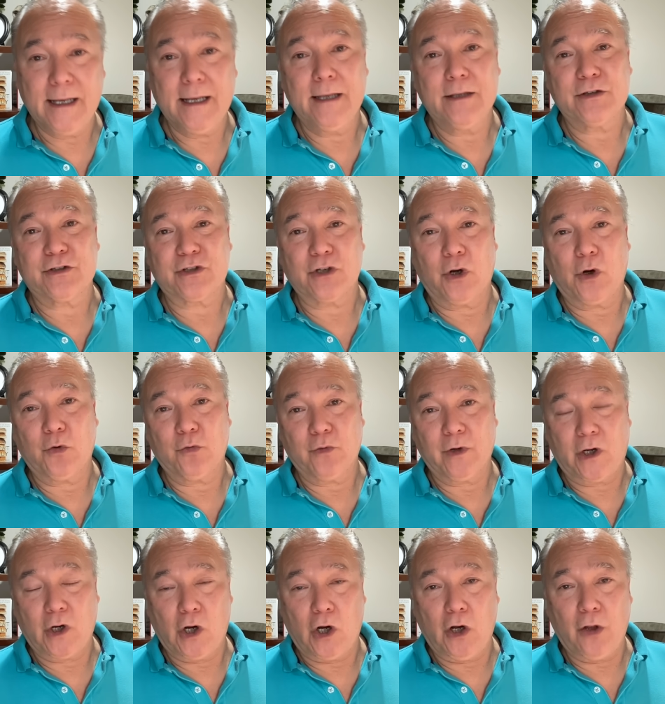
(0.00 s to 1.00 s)
So
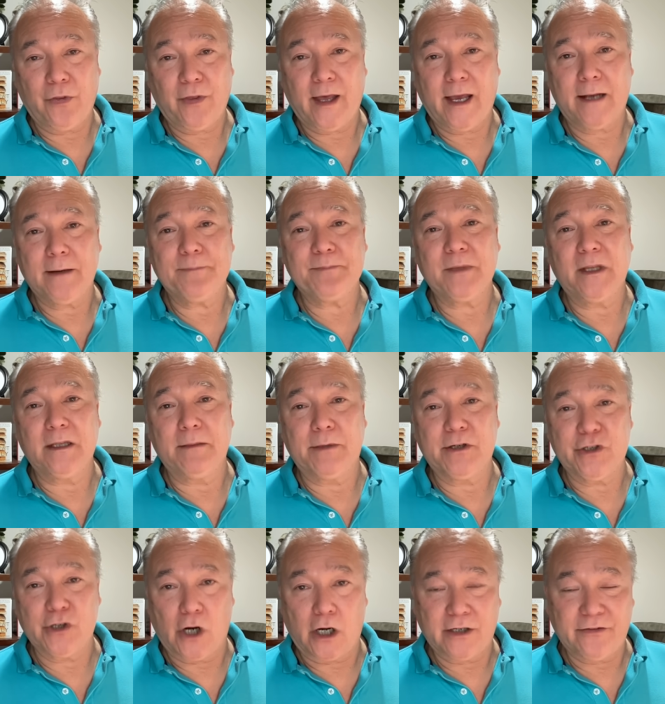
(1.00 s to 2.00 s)
recall that in the
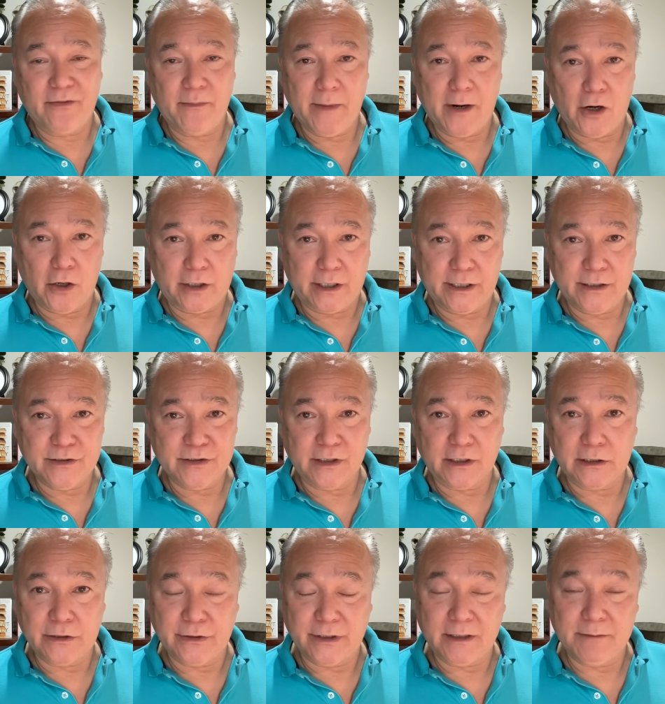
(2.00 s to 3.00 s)
majority of Americans,
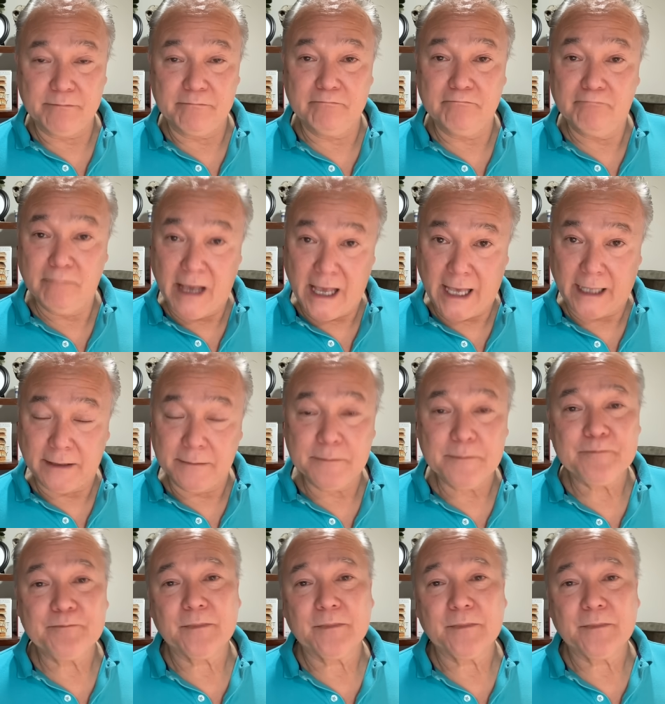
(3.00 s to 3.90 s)
including men,